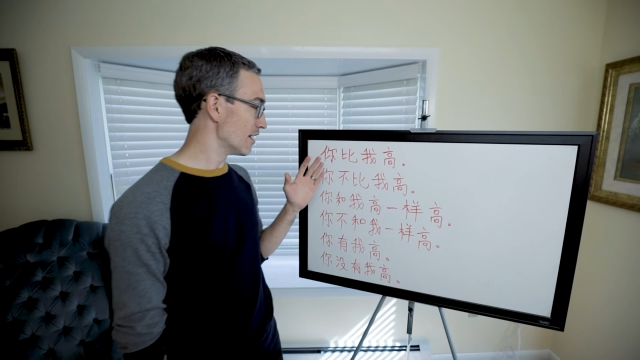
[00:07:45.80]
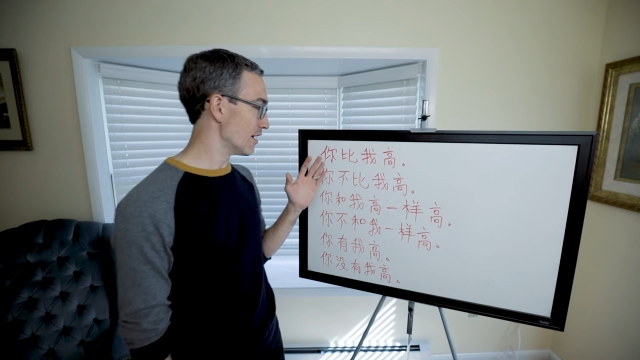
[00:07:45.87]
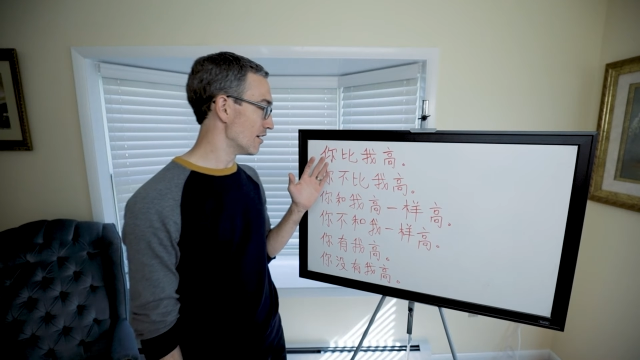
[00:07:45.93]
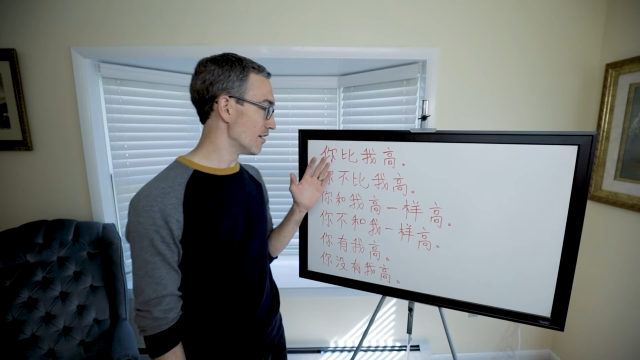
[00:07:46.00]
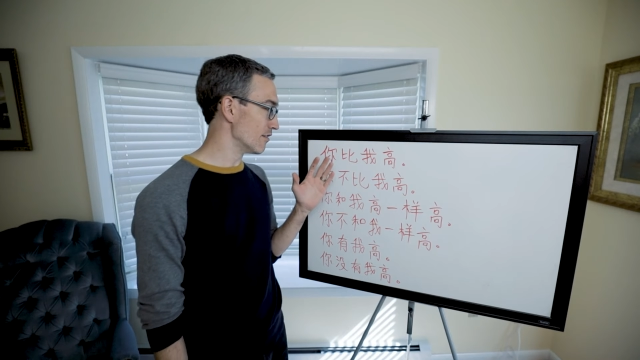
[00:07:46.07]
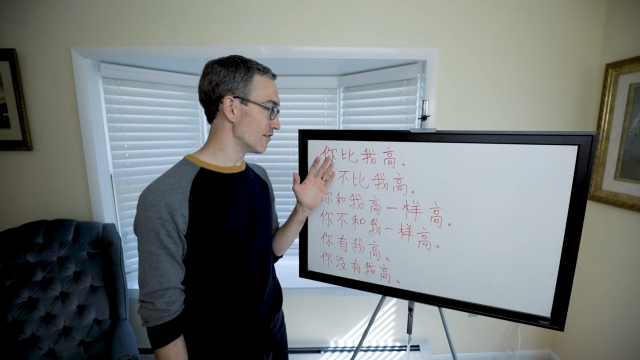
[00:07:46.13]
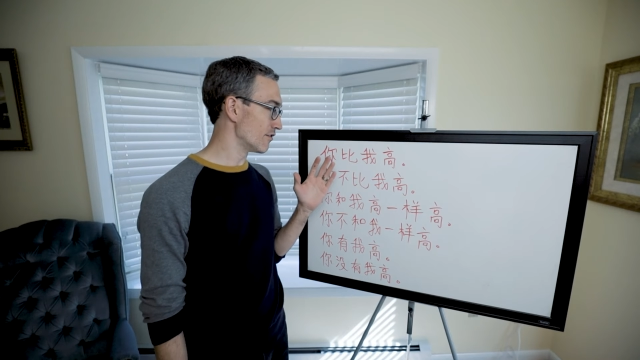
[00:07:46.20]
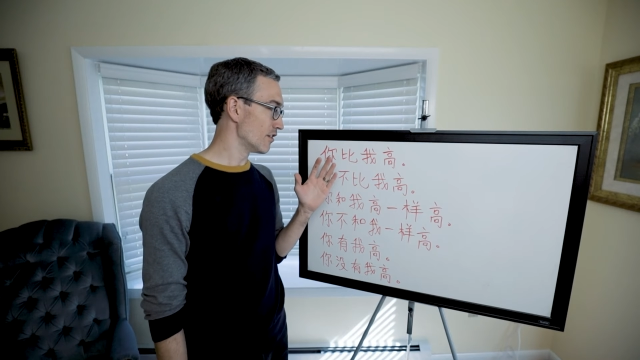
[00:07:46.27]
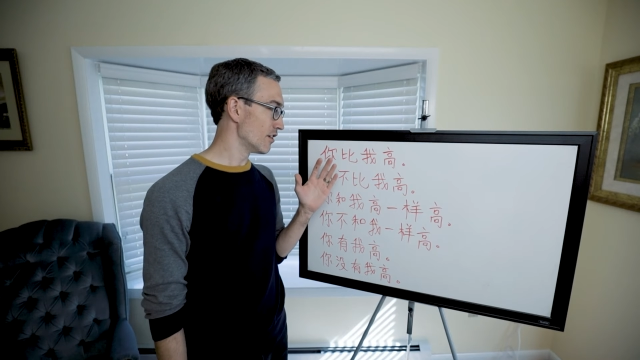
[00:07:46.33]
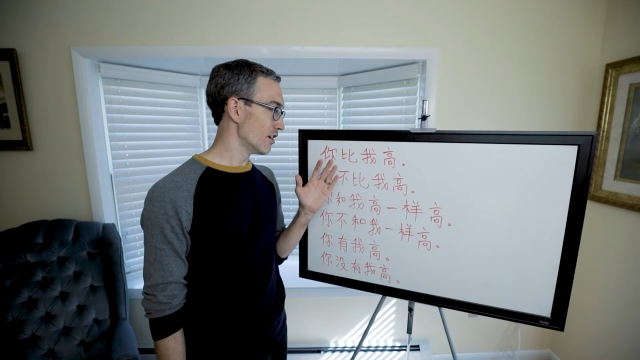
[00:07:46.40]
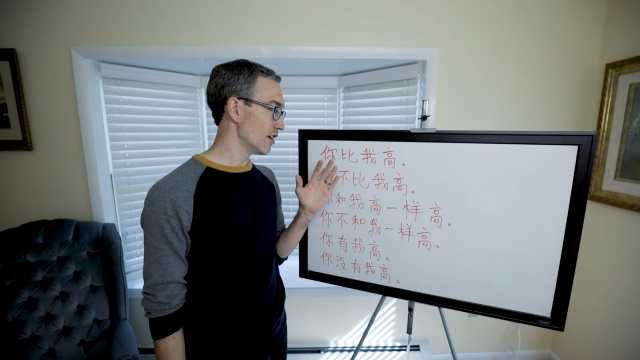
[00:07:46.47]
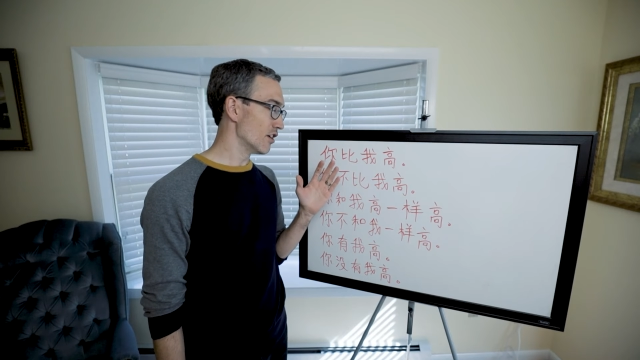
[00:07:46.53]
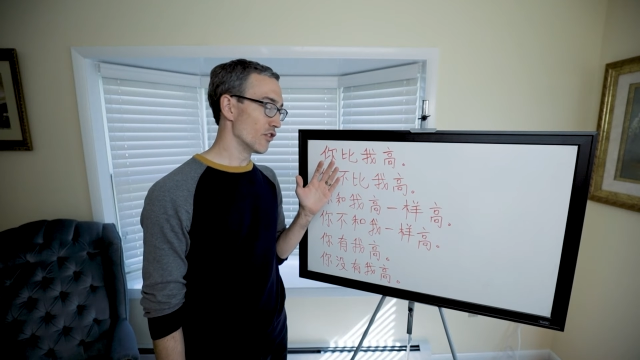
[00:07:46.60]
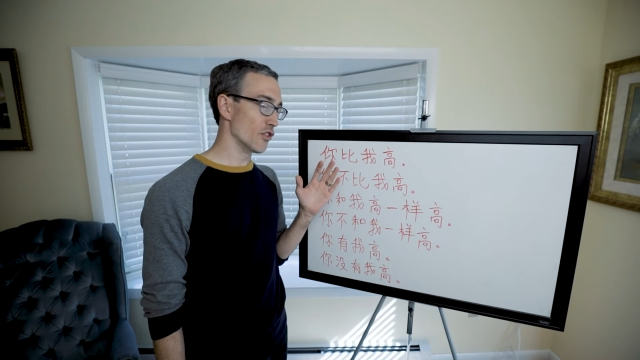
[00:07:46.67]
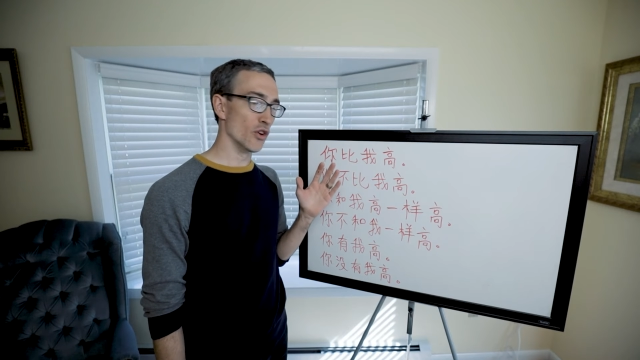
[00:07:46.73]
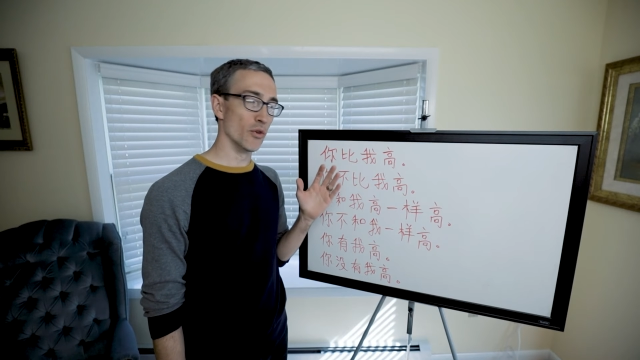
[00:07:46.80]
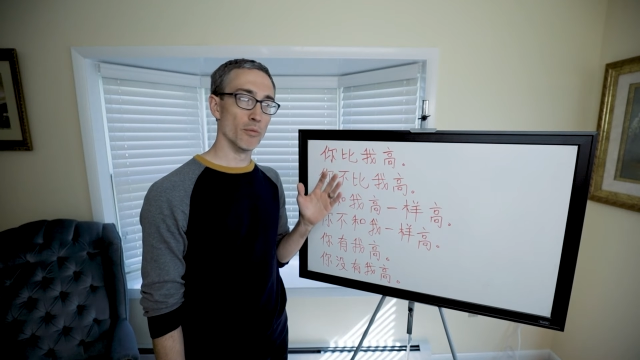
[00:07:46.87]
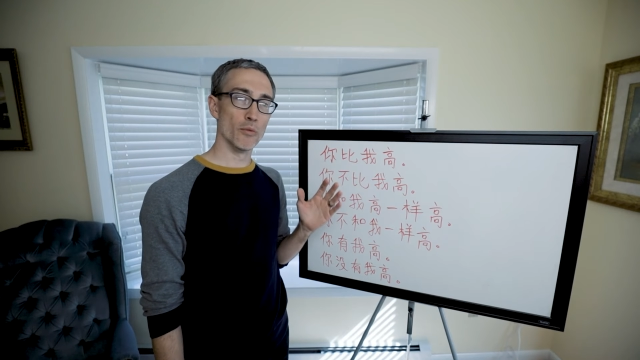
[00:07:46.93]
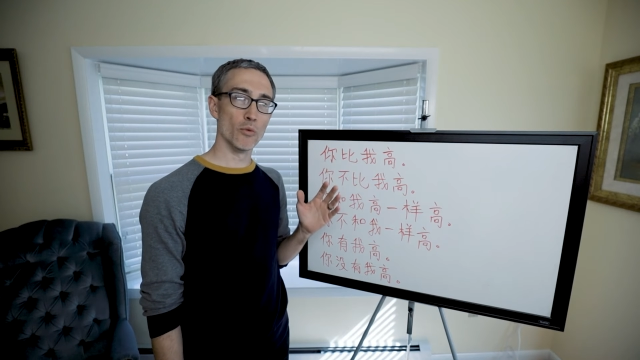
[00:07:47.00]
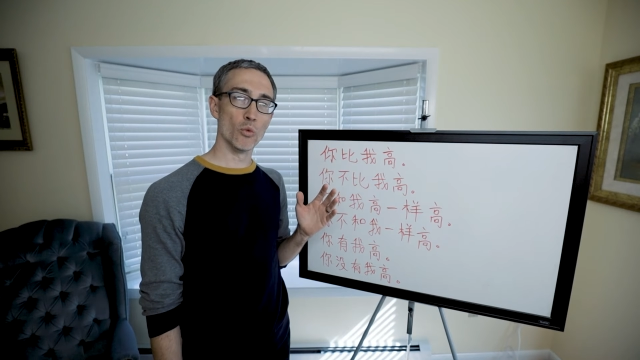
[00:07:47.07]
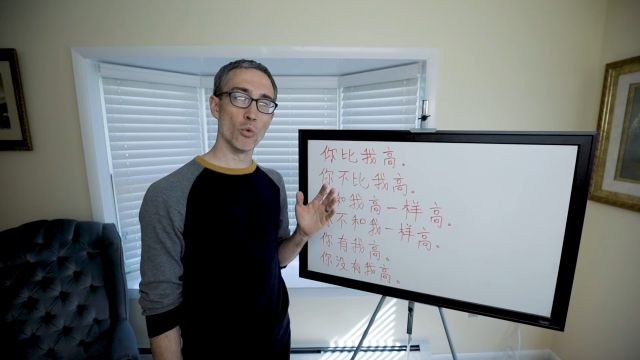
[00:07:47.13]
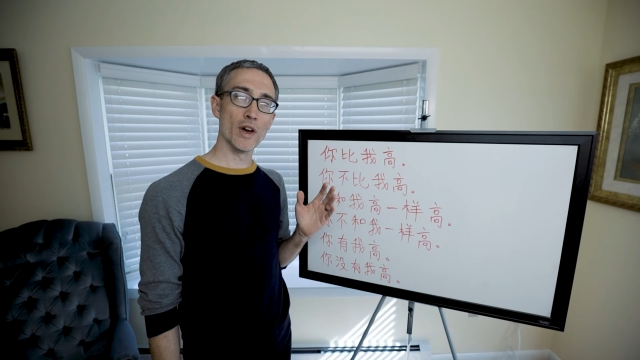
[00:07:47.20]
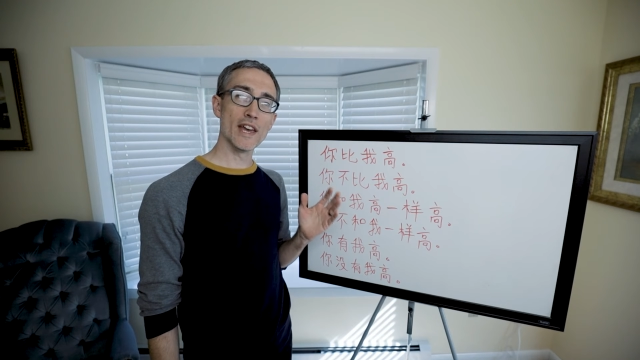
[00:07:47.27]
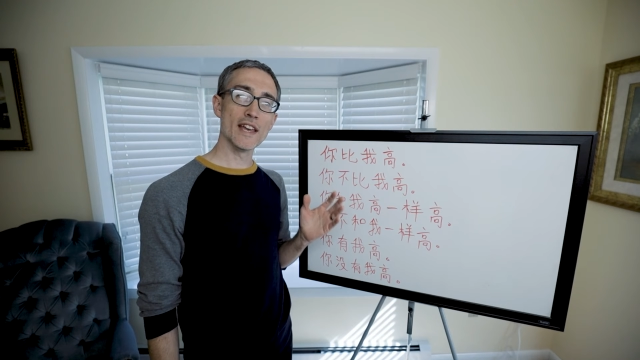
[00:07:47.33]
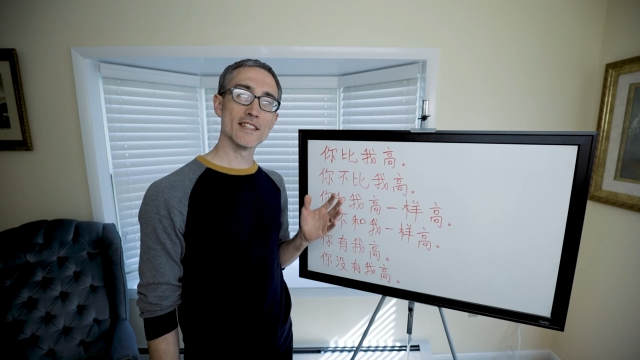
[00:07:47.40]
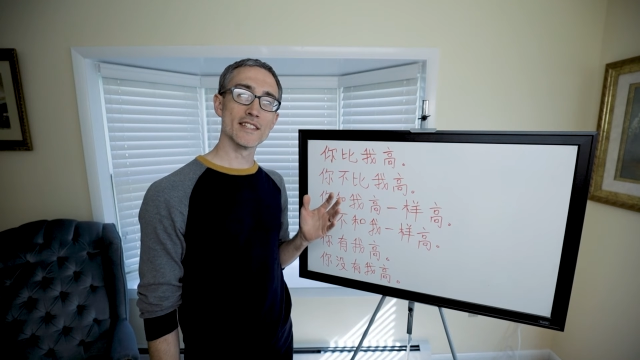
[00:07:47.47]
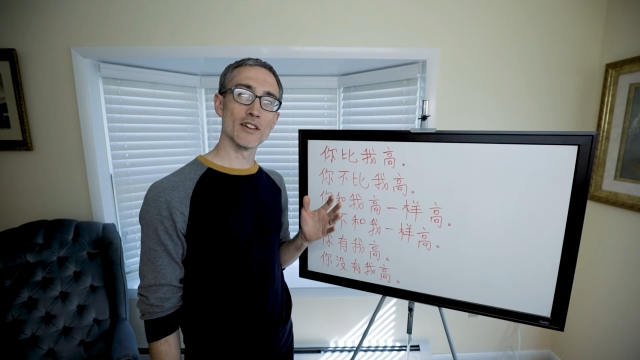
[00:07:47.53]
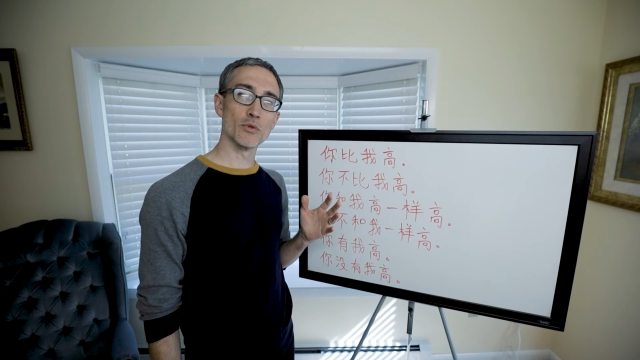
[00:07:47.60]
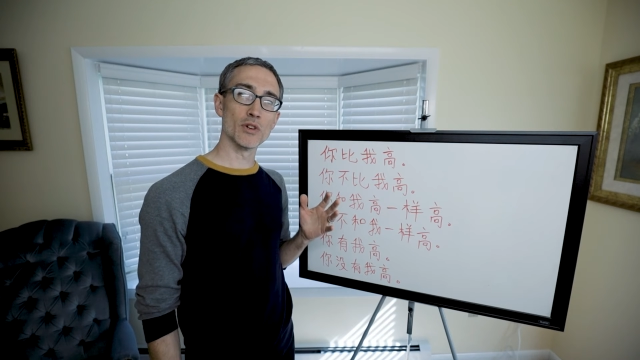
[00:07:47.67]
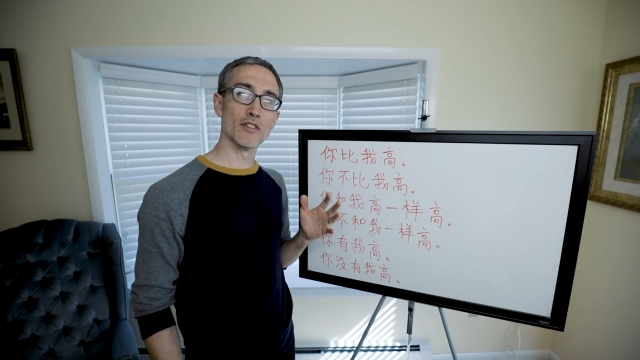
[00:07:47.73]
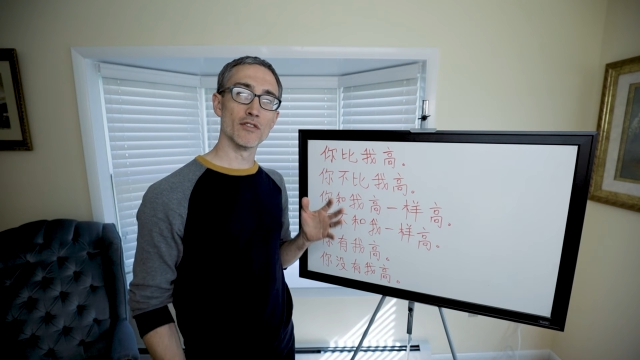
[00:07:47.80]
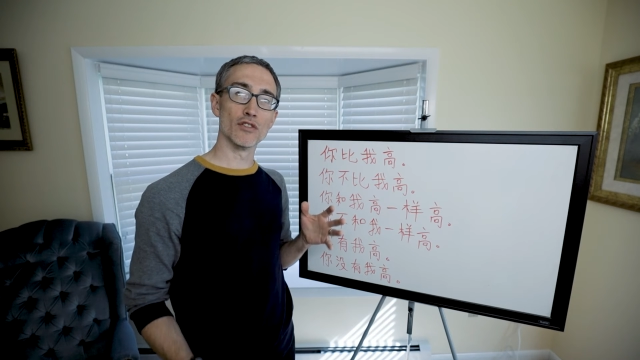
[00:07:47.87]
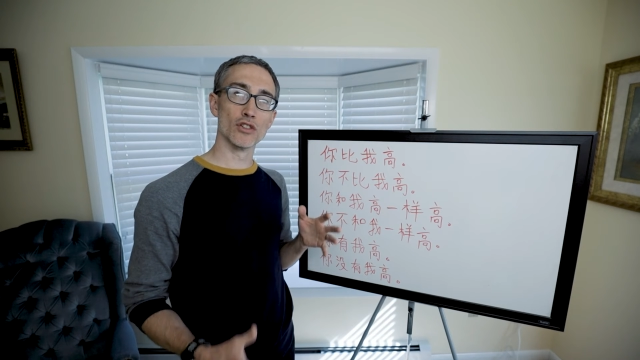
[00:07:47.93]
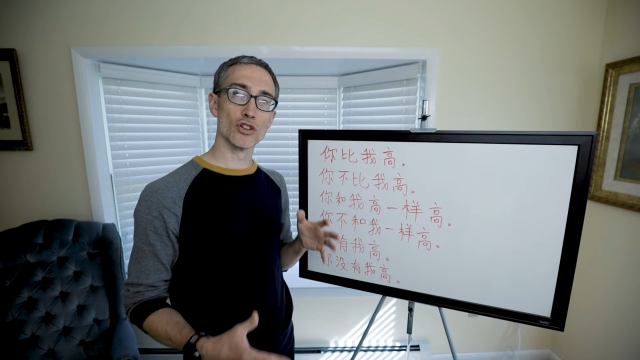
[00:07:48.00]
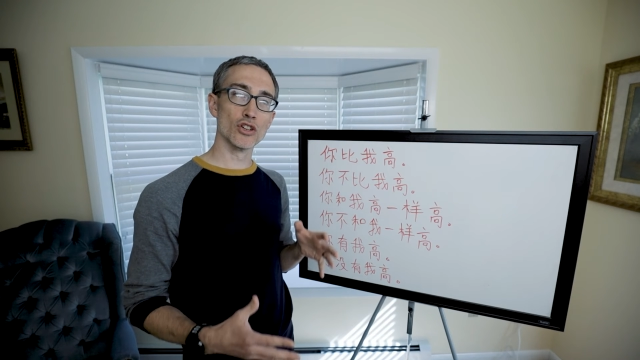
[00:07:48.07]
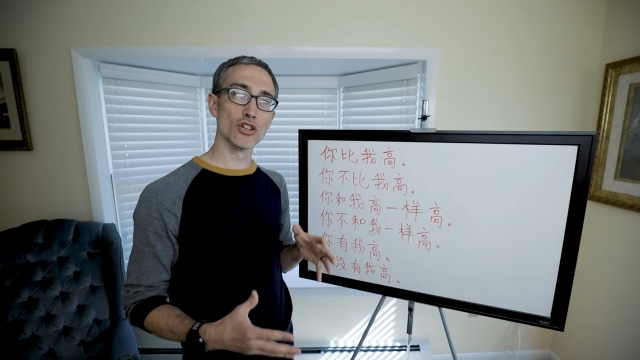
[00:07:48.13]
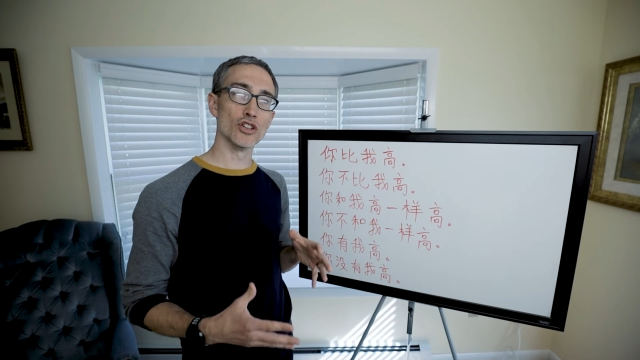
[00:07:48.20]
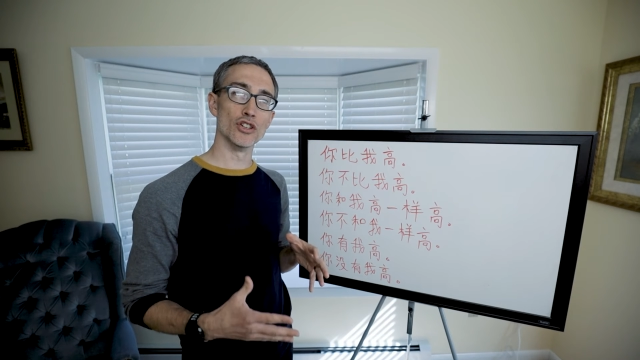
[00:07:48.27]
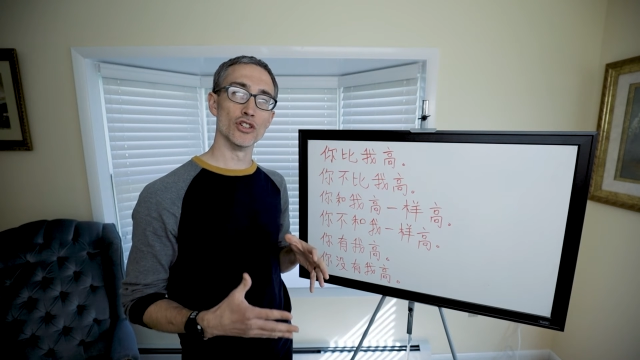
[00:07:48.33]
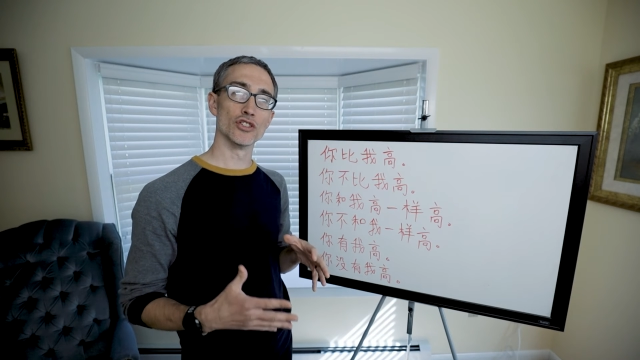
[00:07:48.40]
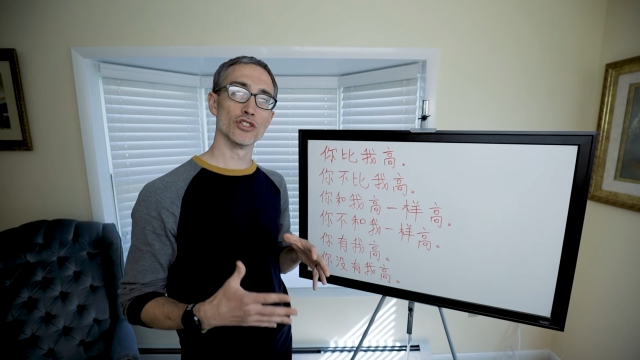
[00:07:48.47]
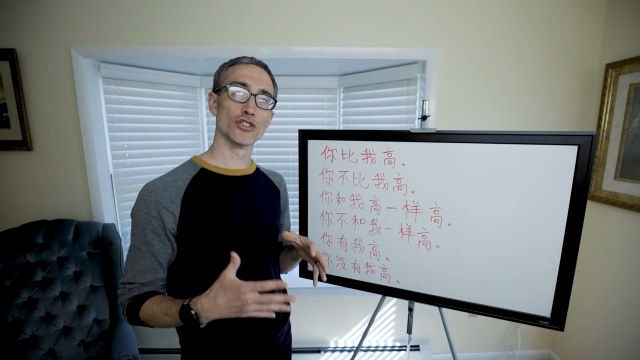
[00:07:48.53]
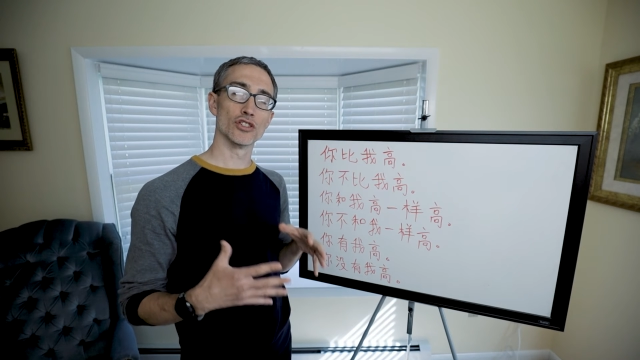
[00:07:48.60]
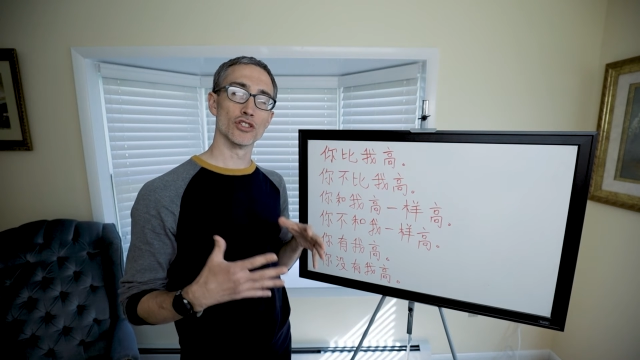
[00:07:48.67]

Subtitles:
of the ways that we have learned